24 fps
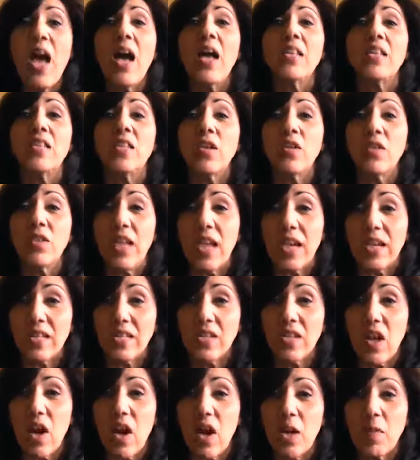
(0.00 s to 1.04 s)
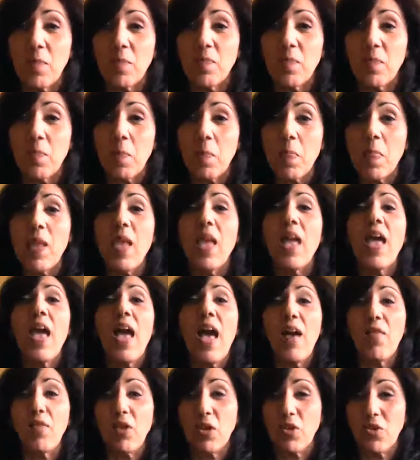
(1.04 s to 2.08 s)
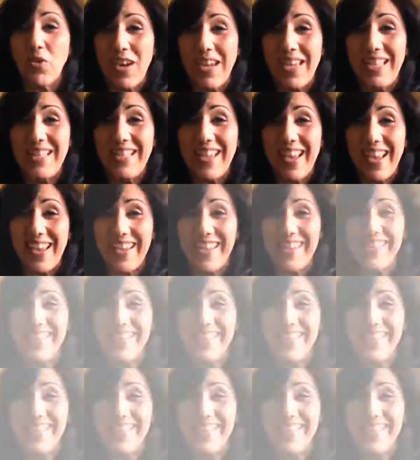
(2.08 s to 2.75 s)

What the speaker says: Until next time, have a great day.